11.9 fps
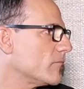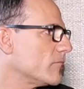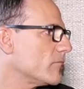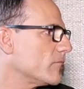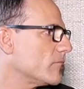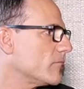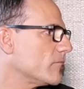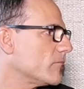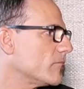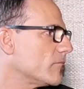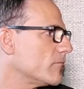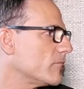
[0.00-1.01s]

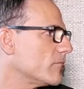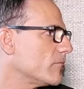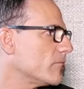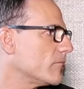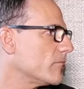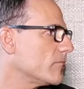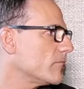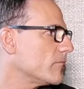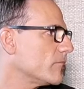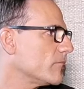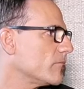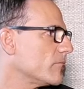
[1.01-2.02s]

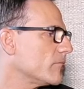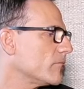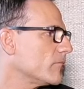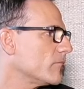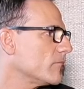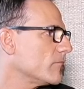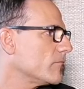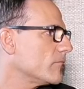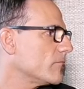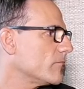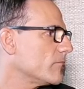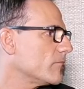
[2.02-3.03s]

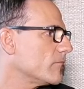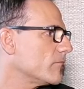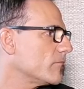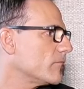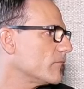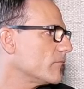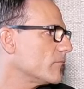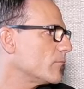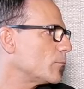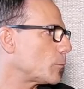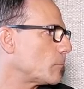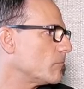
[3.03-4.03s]

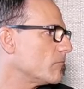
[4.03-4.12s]
(not speaking)